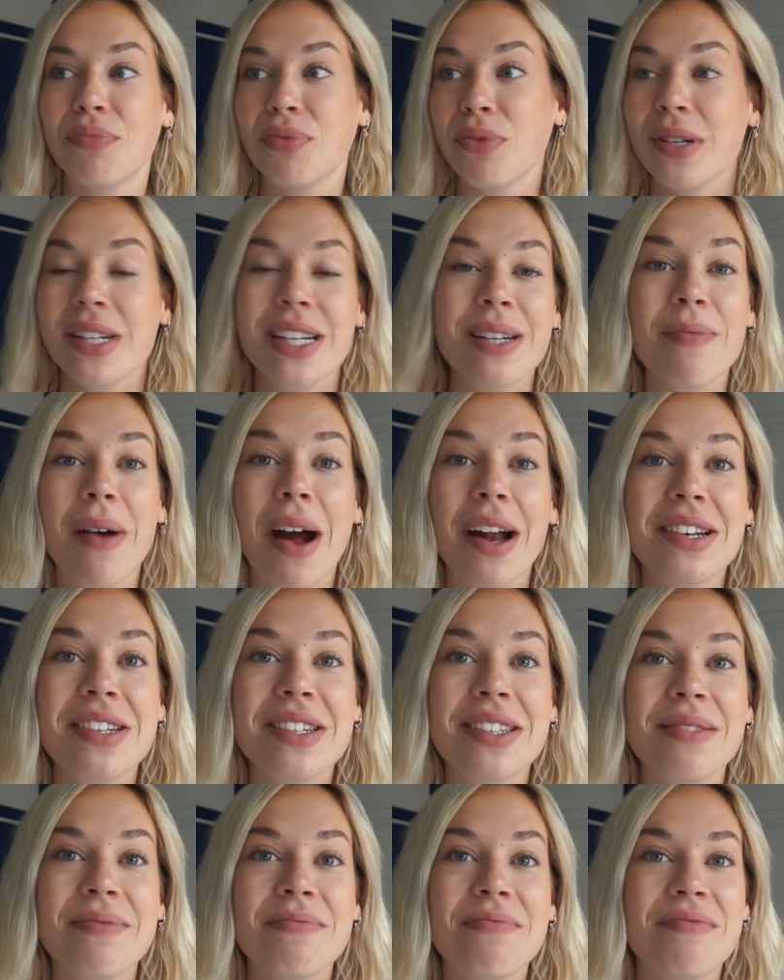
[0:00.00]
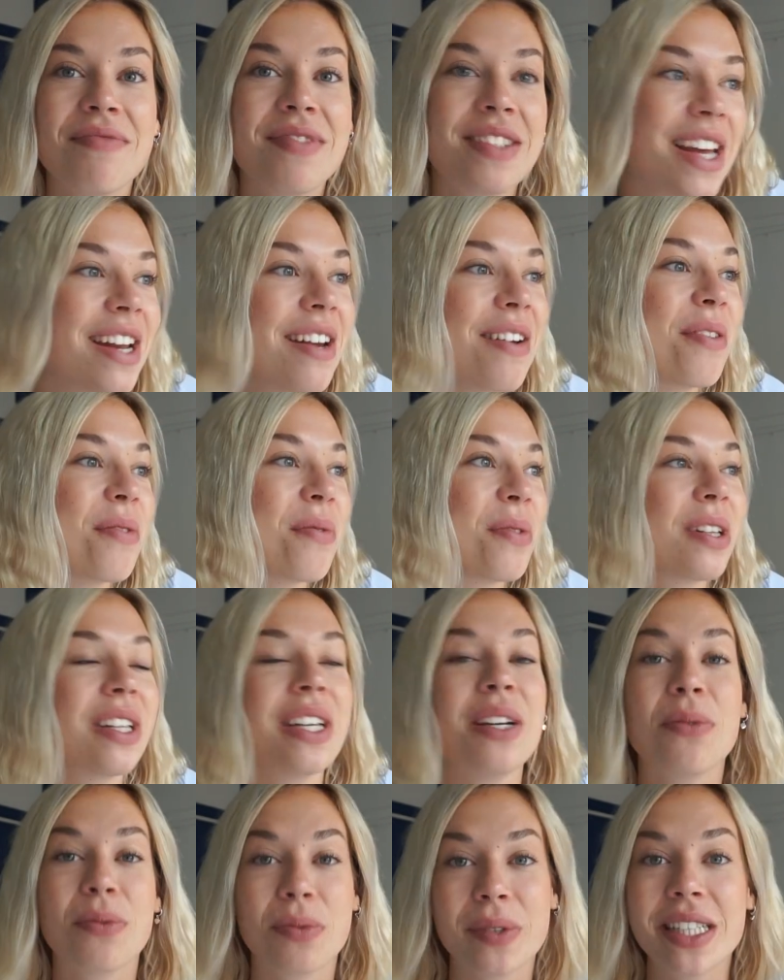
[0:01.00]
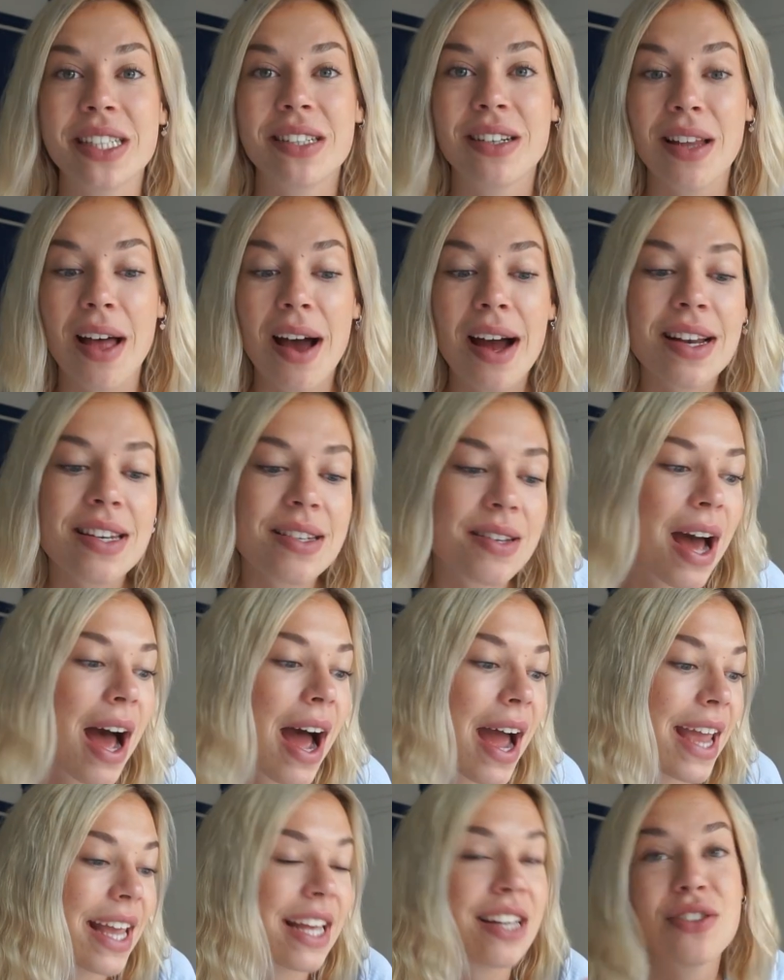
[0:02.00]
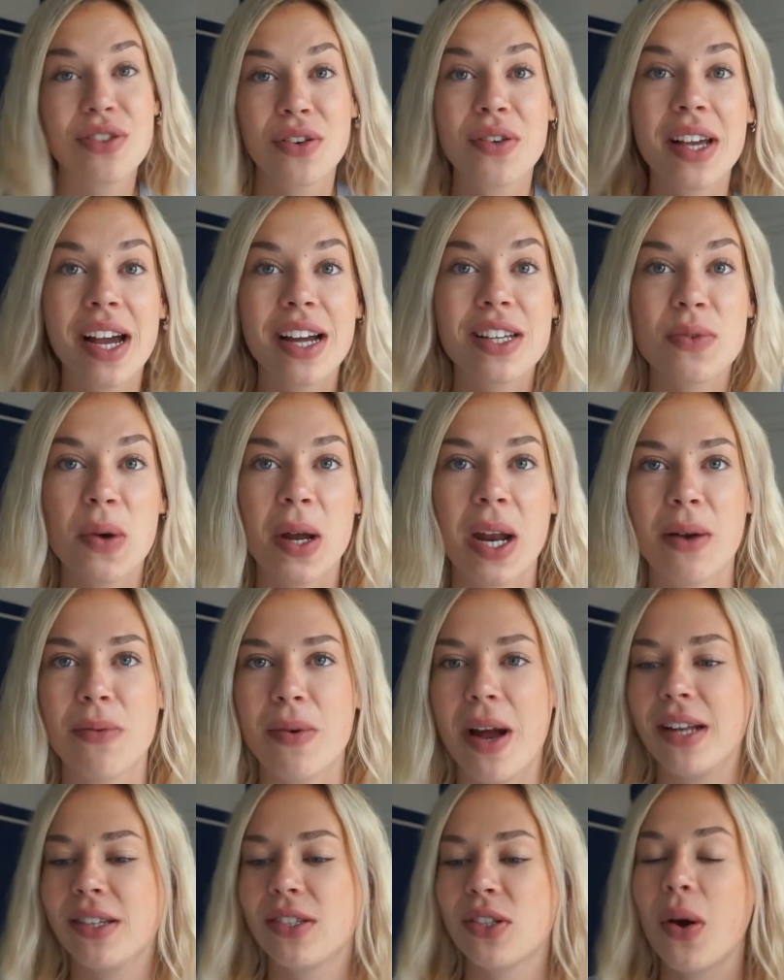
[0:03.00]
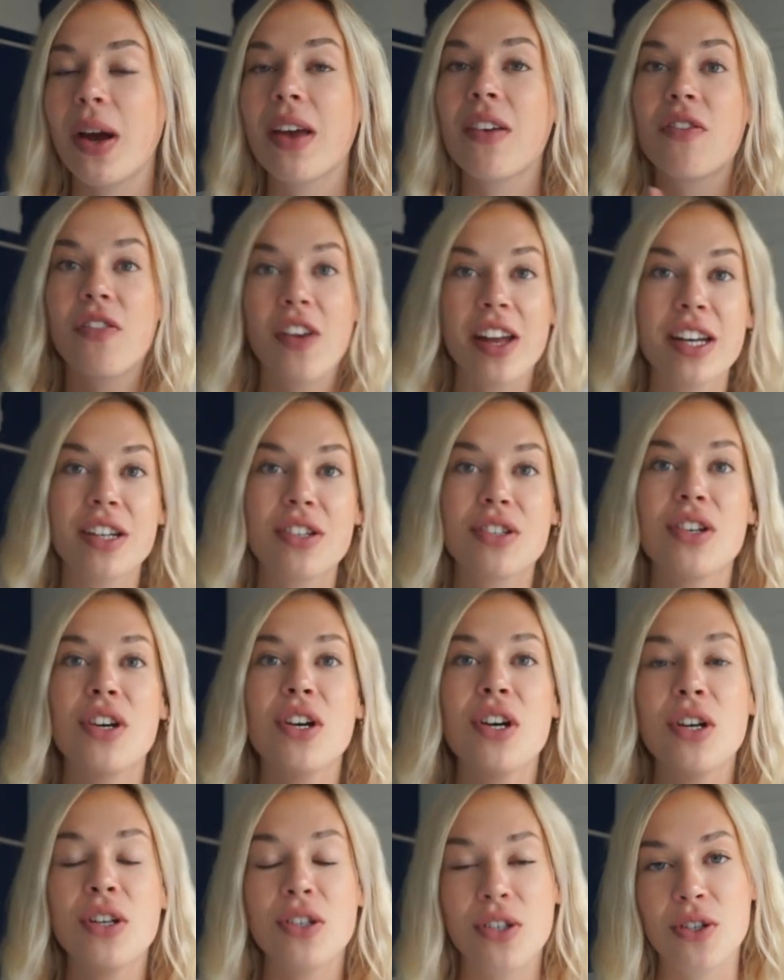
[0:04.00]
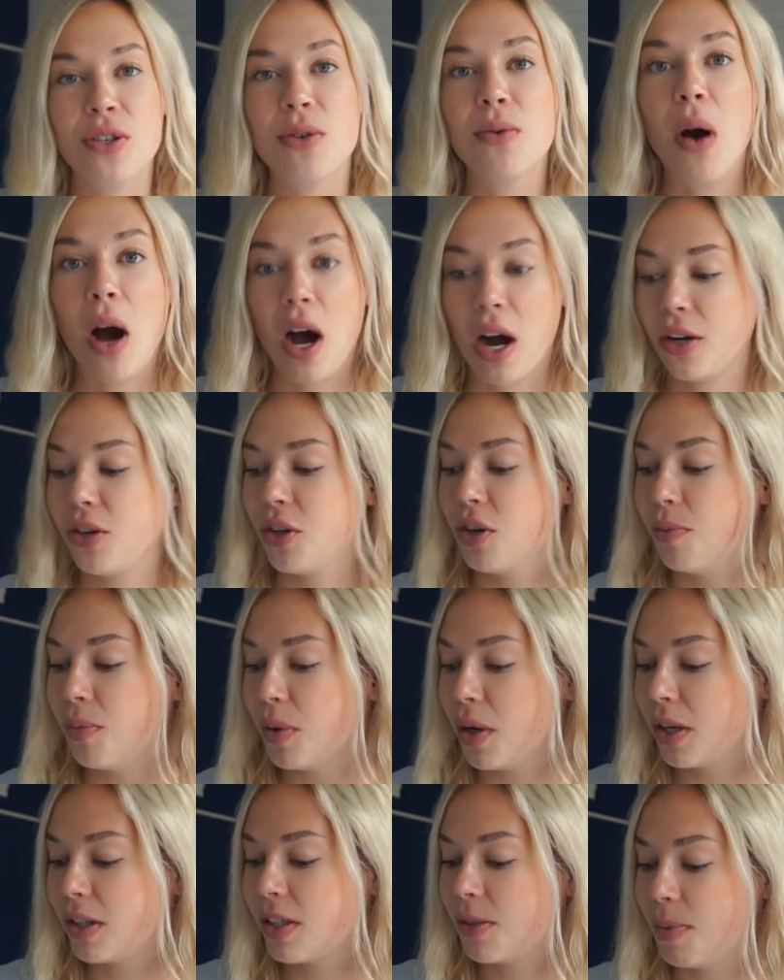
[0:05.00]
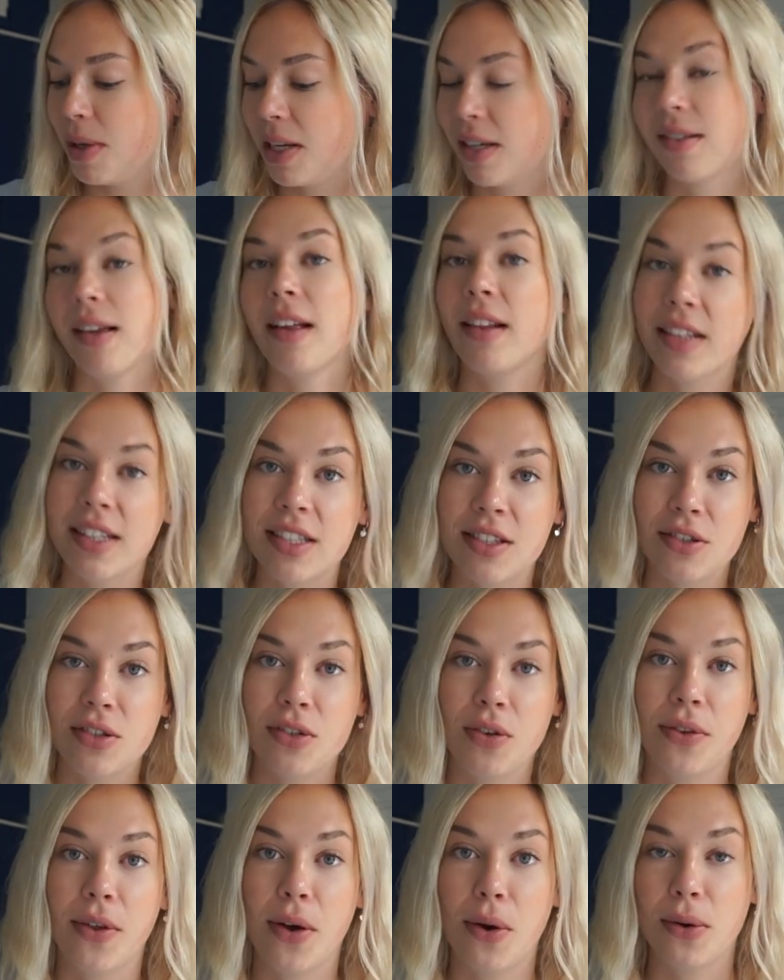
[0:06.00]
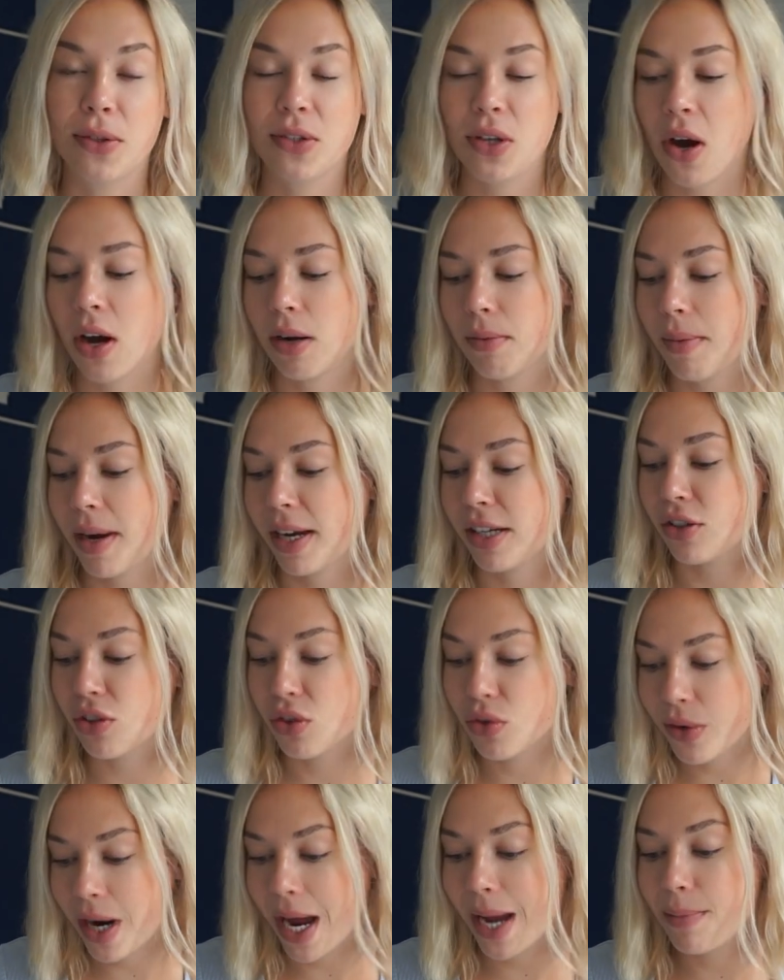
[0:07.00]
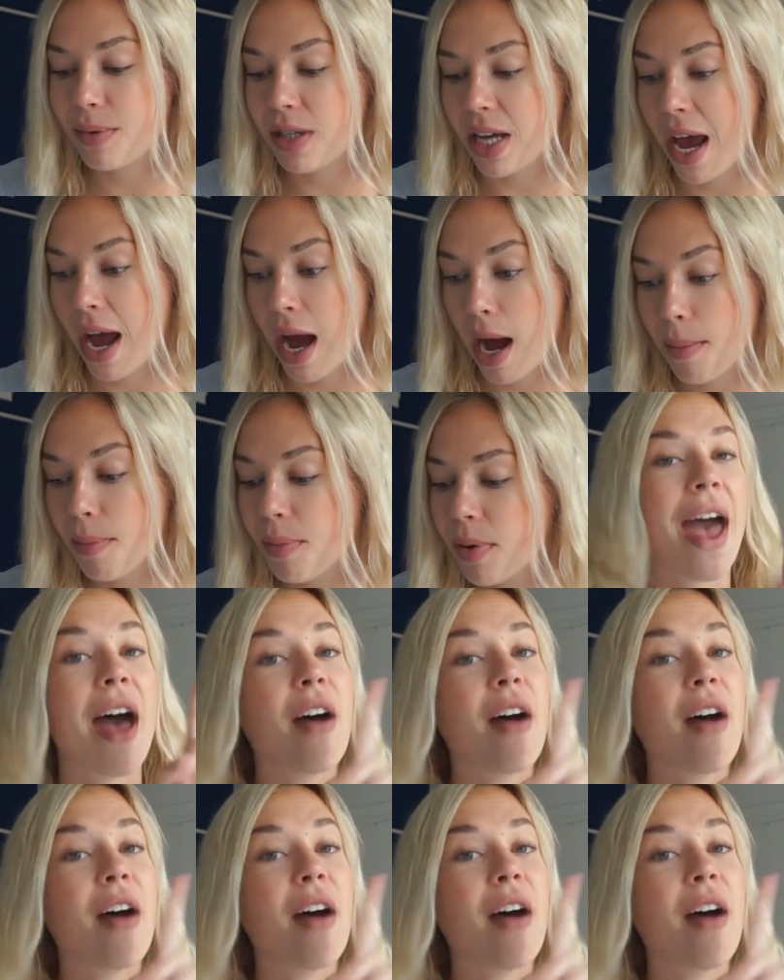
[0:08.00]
pretty much didn't really read a lot. I can show you guys what I read. So I finished 2 audiobooks because I listened to those on my Scribd app.